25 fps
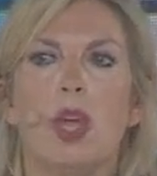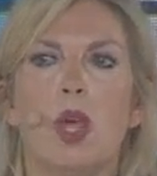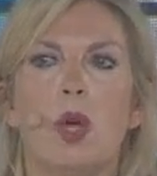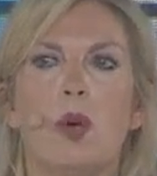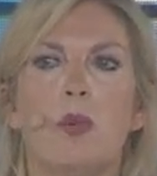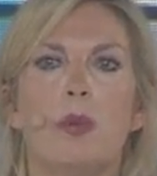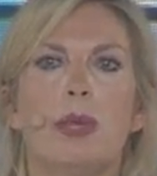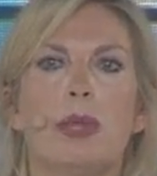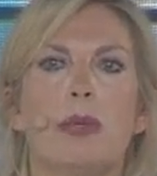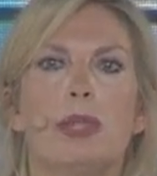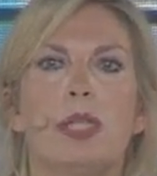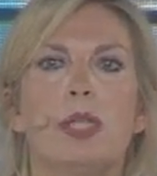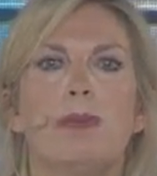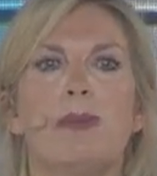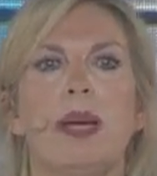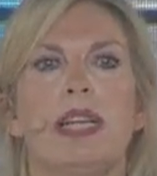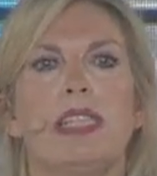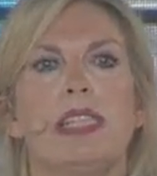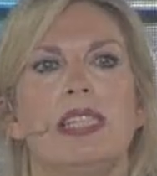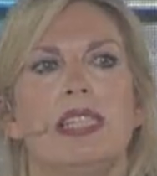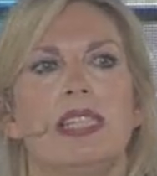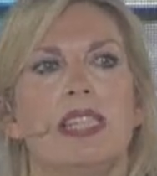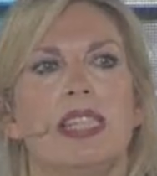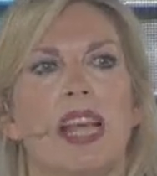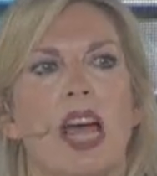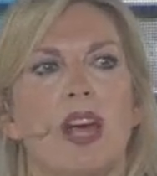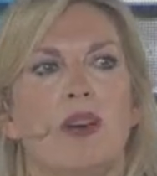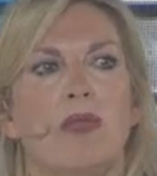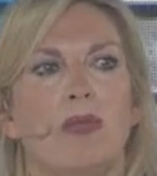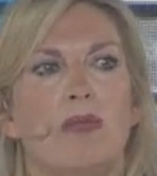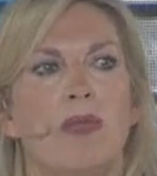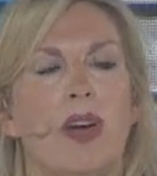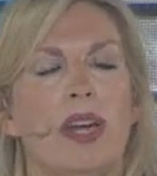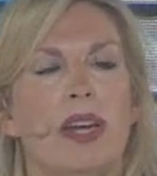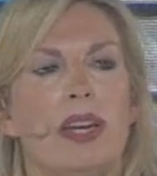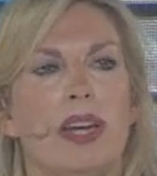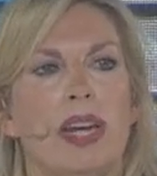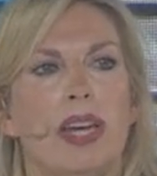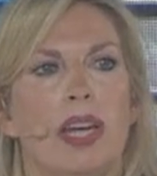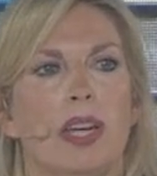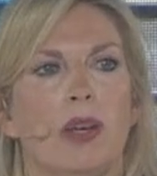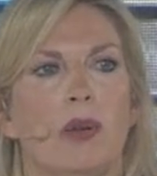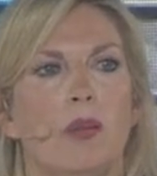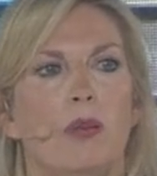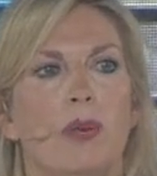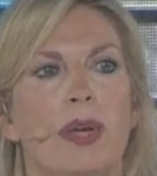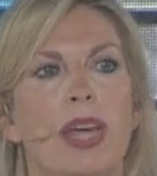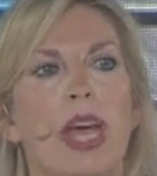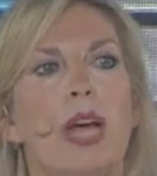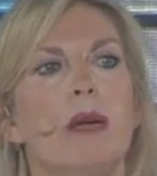With respect to design funding,
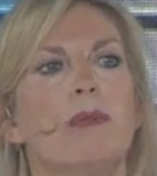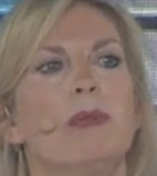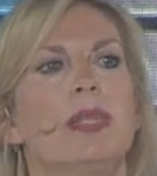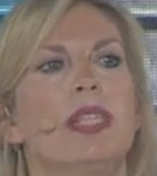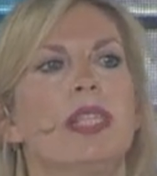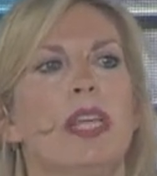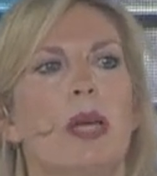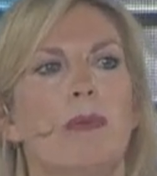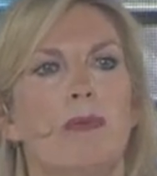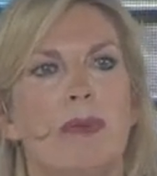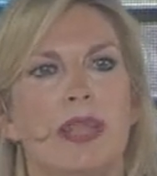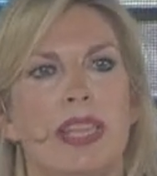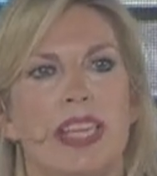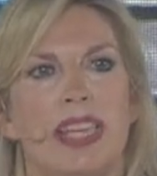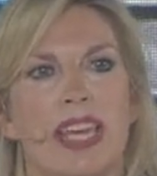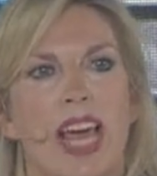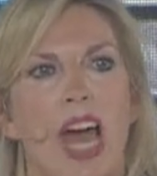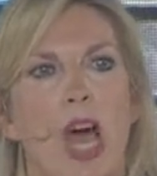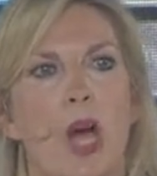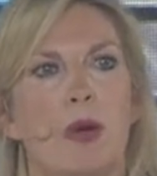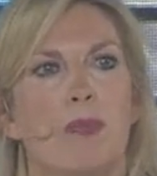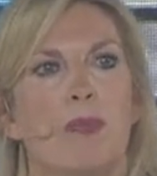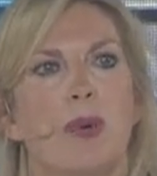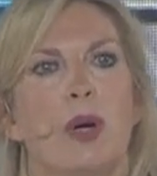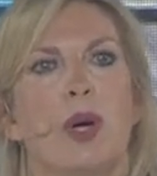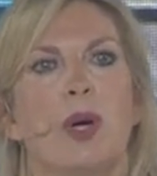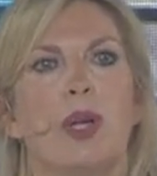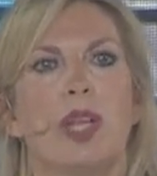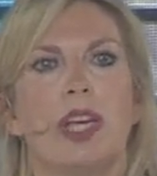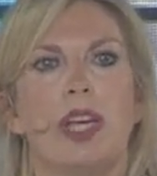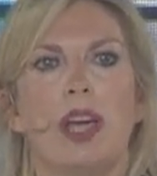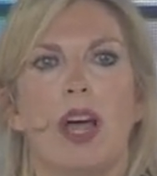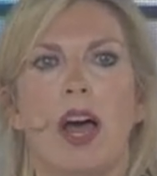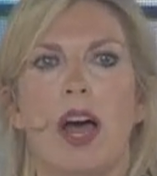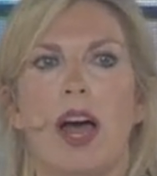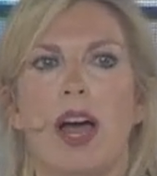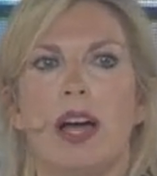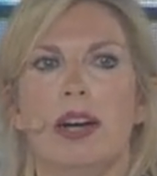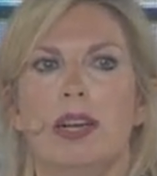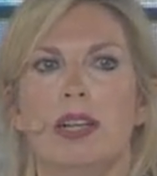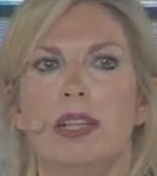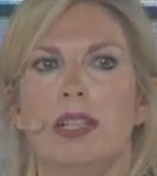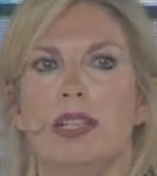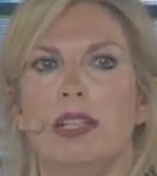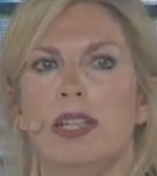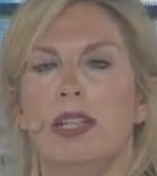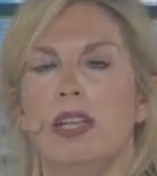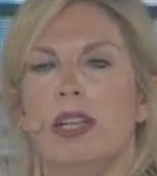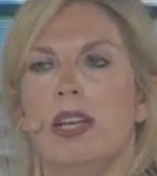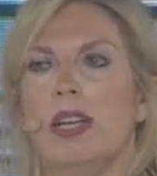we helped step in the gap early on.
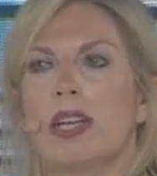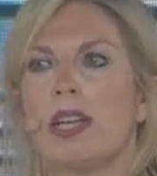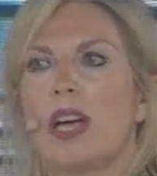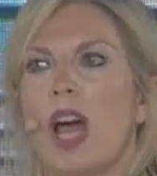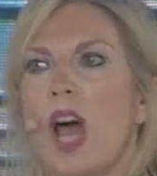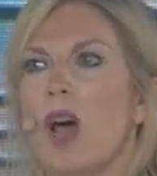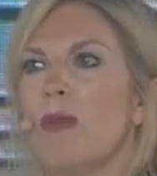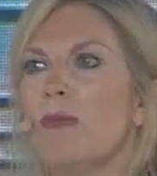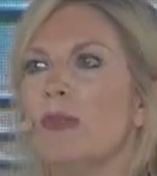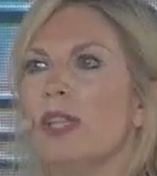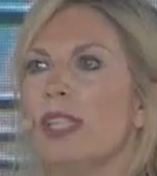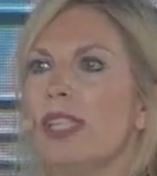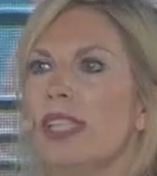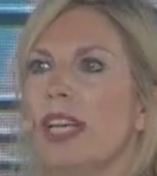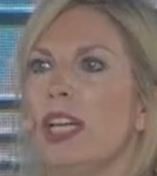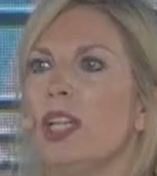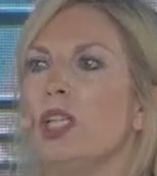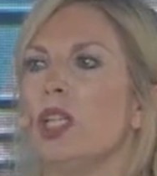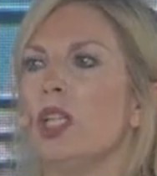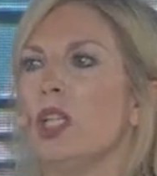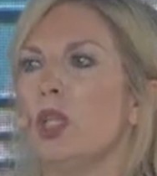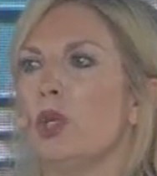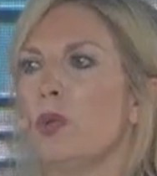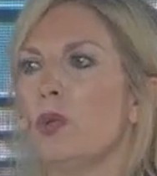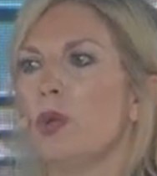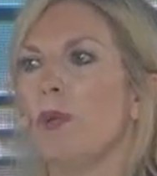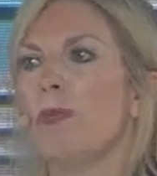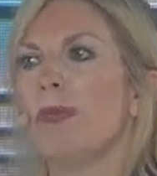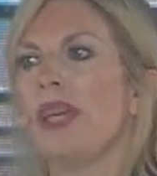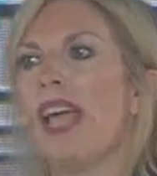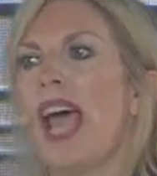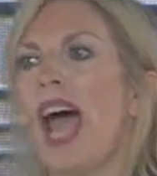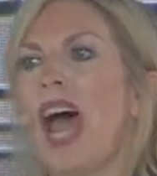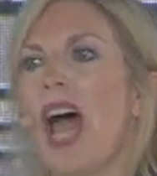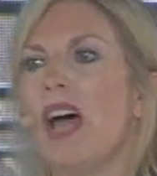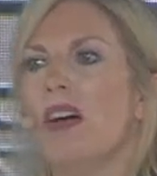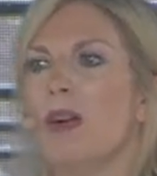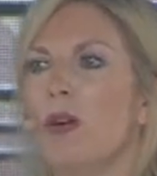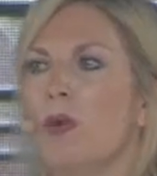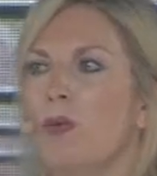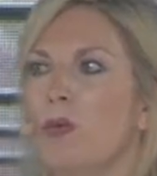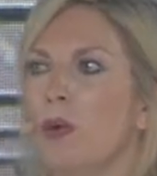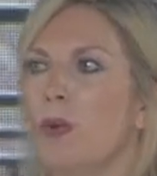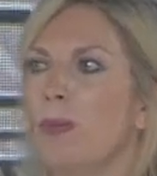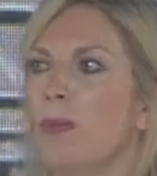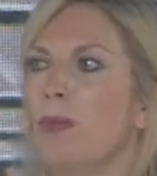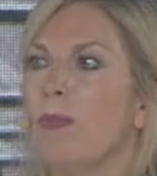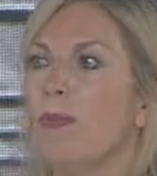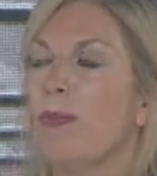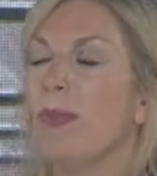Conversations were
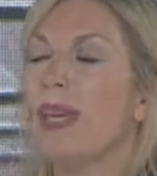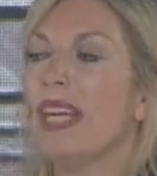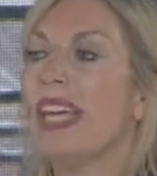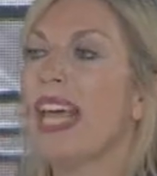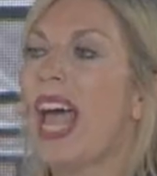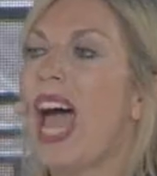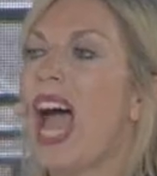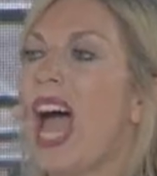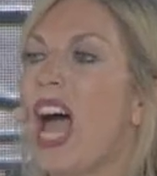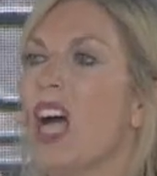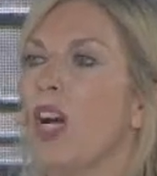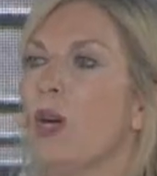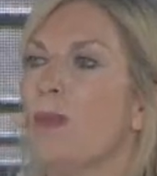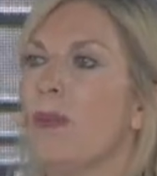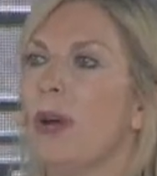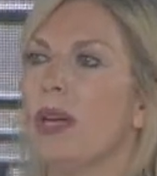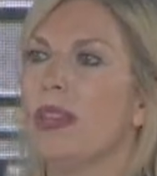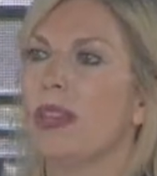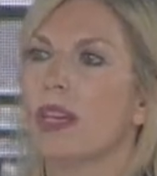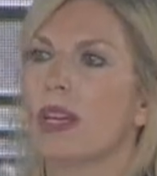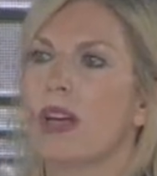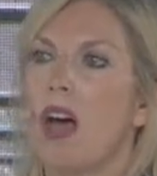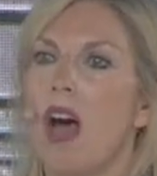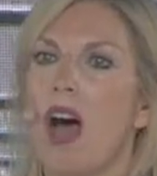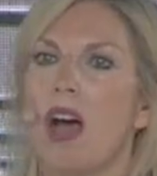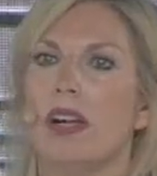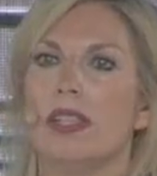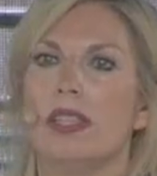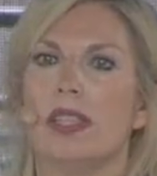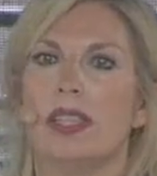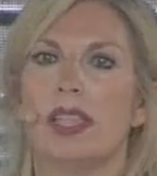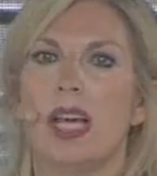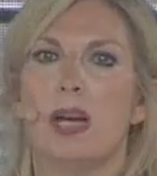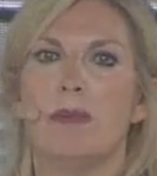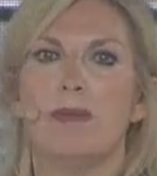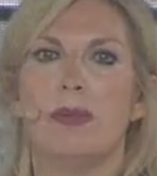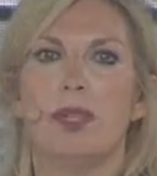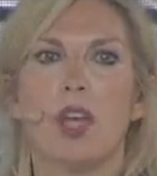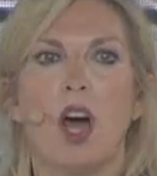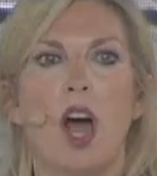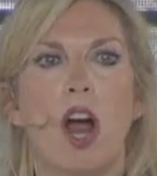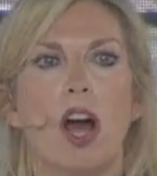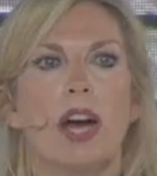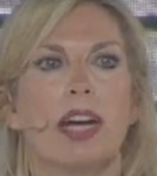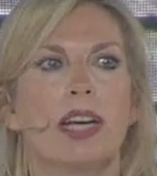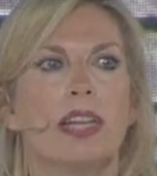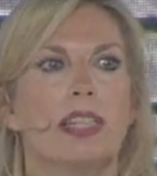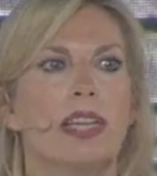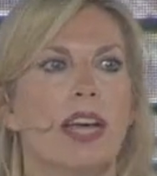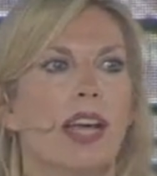being had about the concept, the
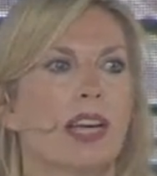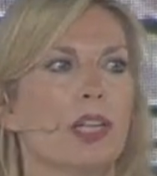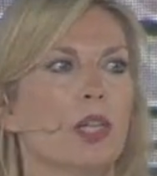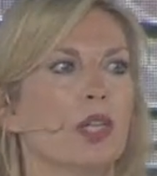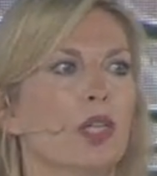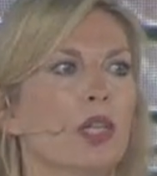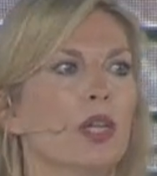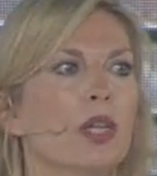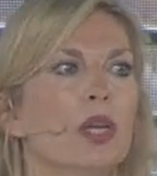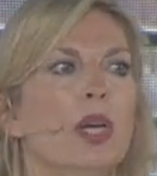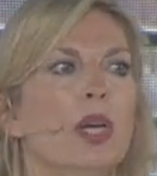architecture,